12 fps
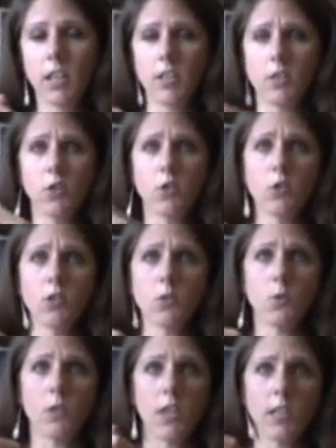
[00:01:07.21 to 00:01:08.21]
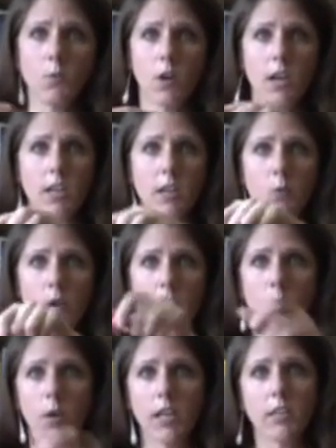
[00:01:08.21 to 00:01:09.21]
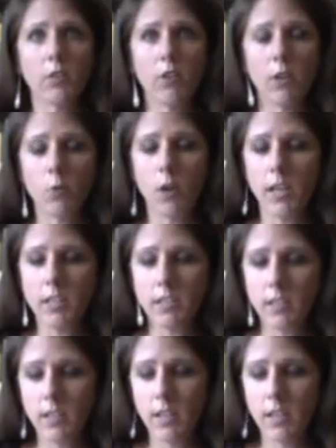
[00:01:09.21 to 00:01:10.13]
And you can do this with any wine, a white wine, a red wine,